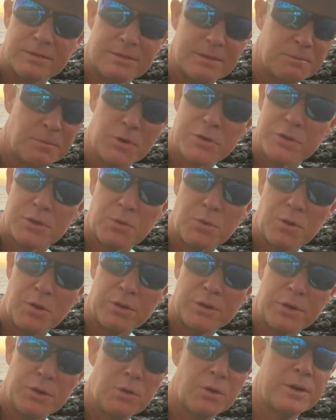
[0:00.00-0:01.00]
most of the
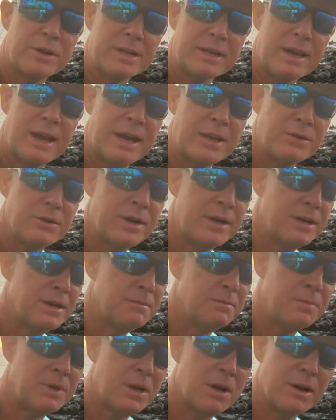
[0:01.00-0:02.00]
world, you are
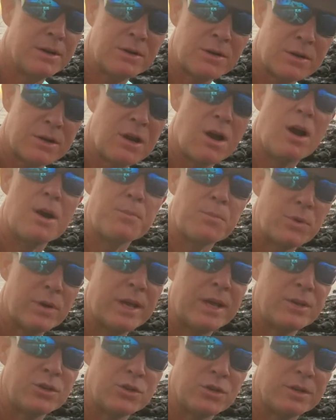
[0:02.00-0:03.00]
dehydrated beyond your
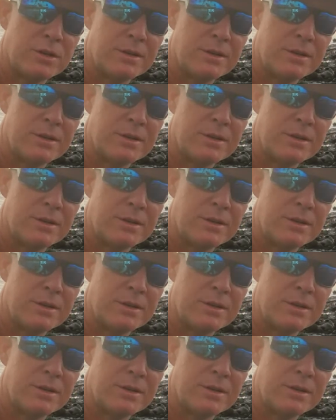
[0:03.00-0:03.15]
comprehension.